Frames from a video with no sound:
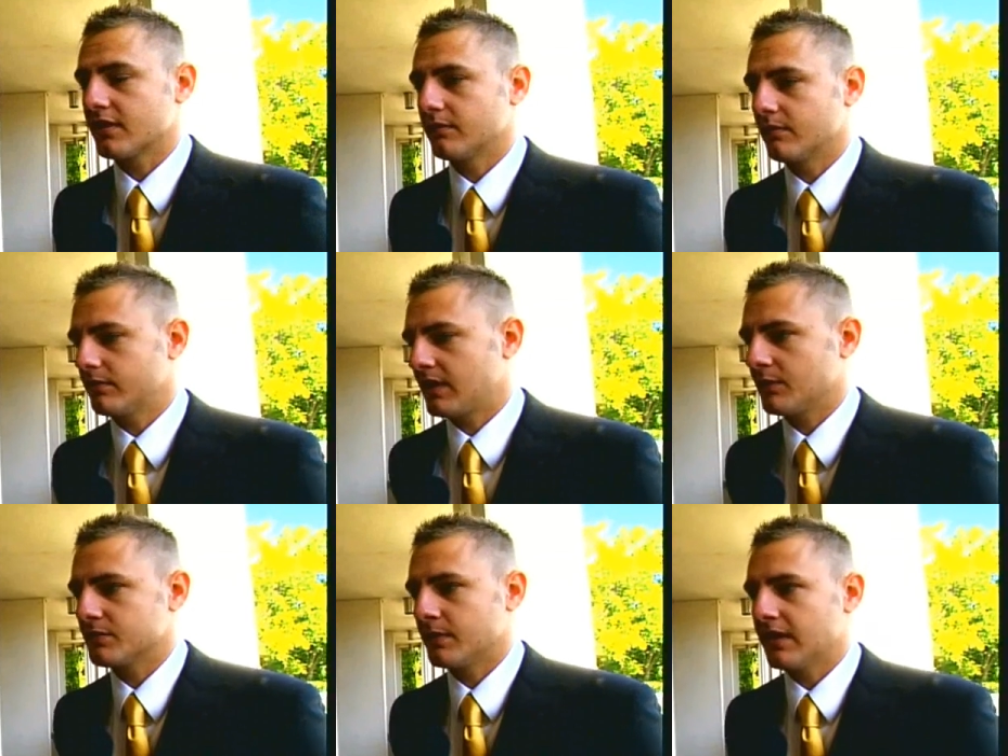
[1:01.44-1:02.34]
I
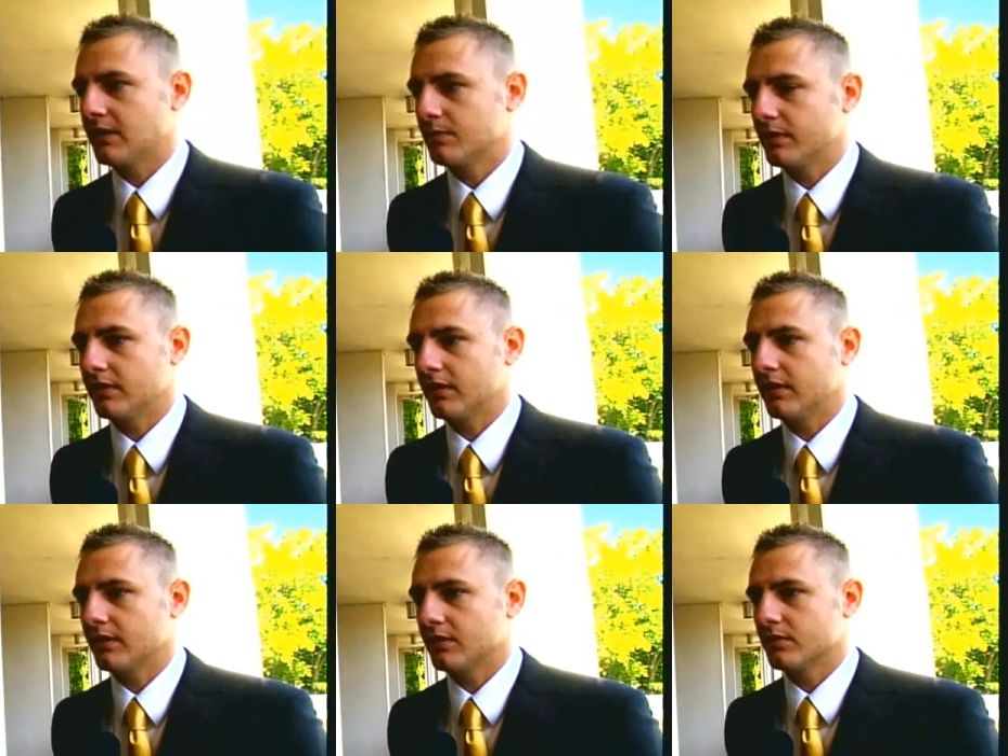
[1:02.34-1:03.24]
damaged my knee, but
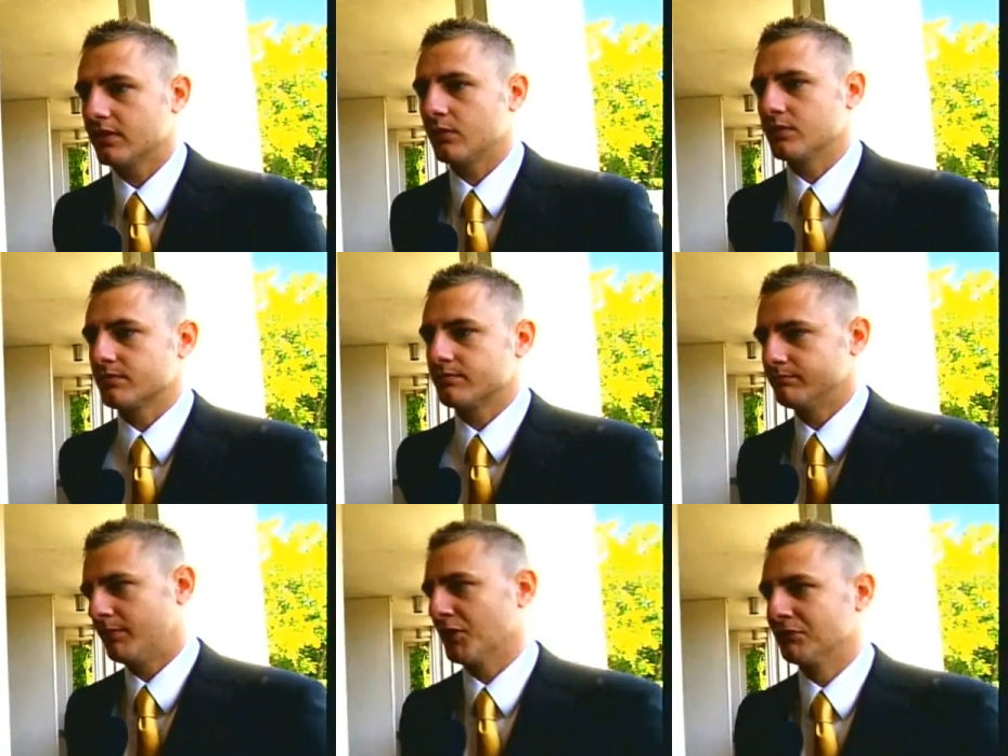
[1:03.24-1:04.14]
that was
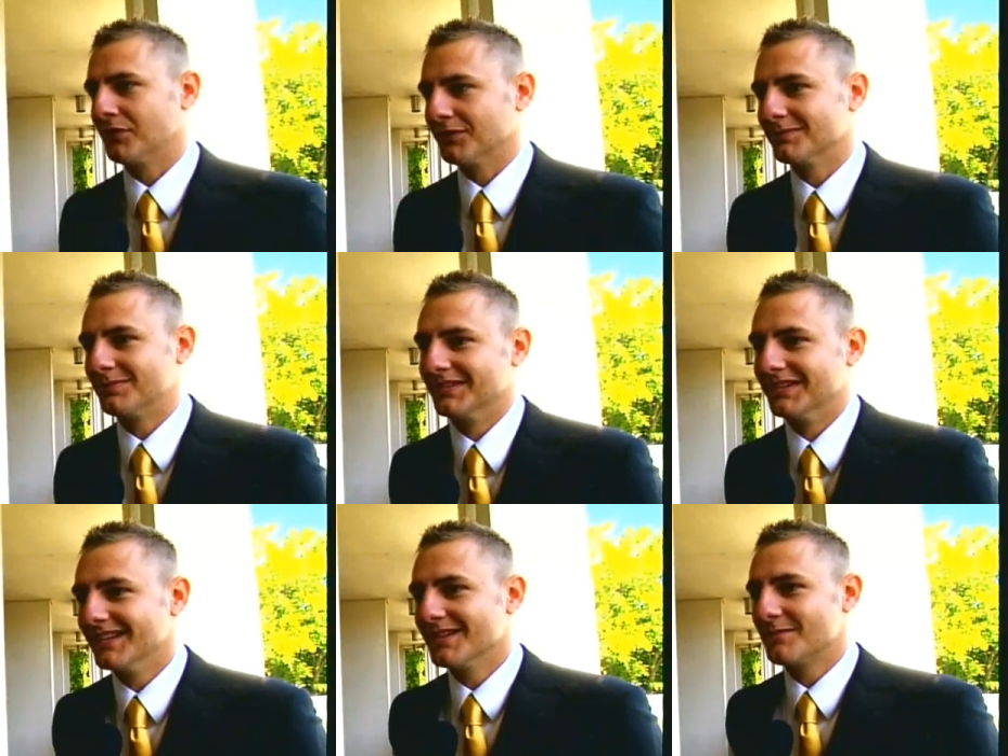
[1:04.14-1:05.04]
my own fault,
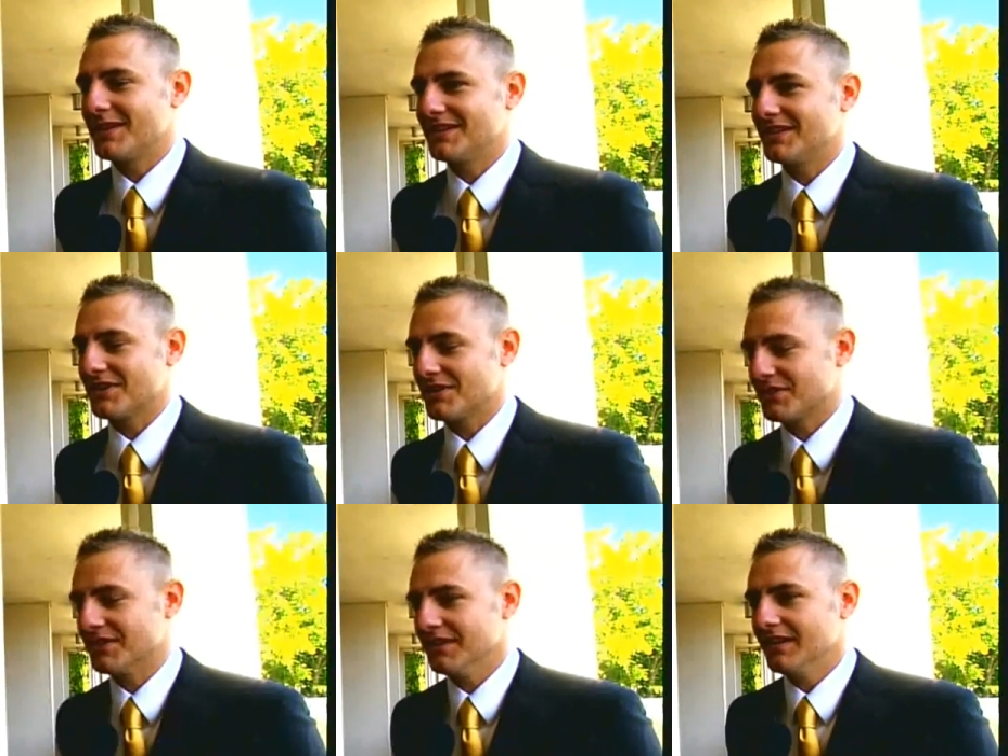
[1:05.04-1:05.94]
PT
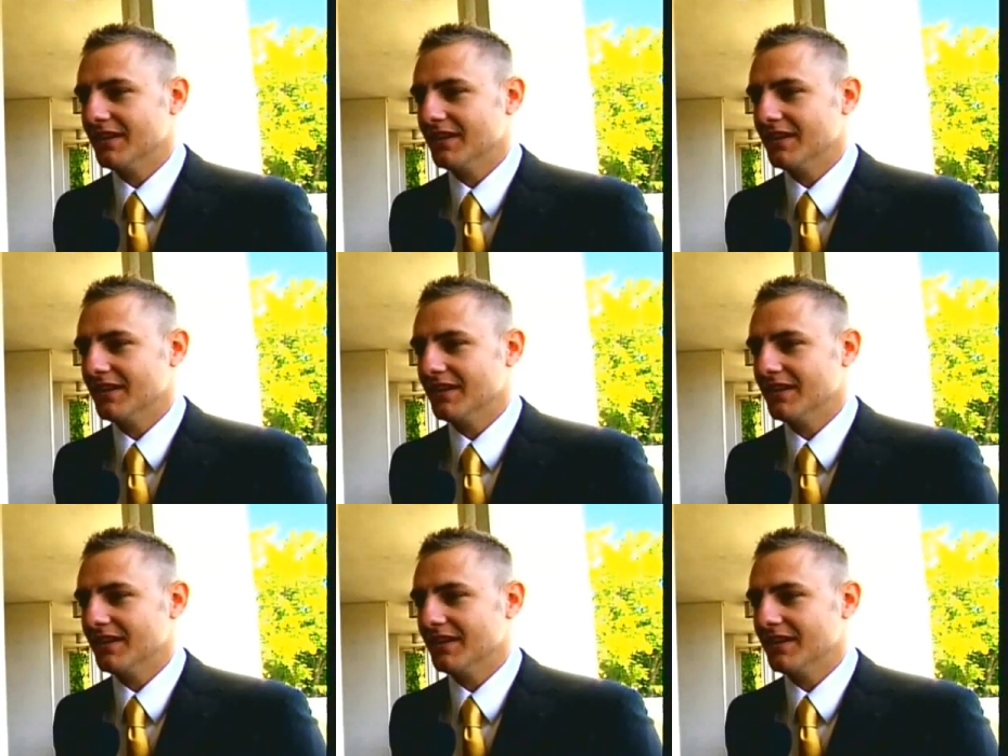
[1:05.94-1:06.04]
session.